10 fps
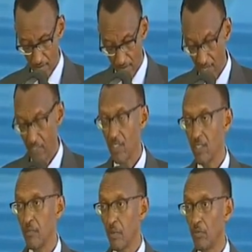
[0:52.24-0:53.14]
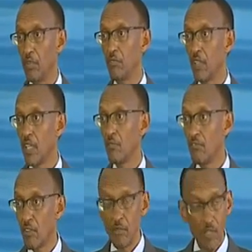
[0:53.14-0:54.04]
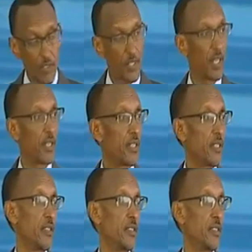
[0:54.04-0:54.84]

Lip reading: But actually the problem came from outside.